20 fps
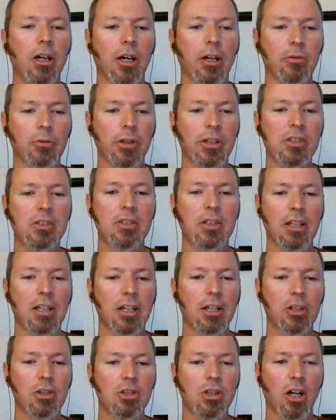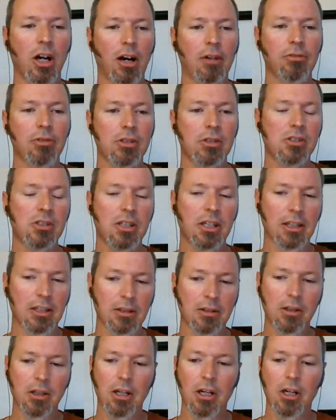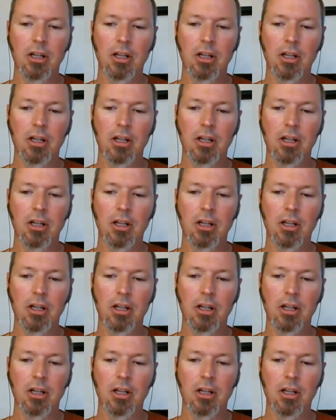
and rinse the itch off his skin.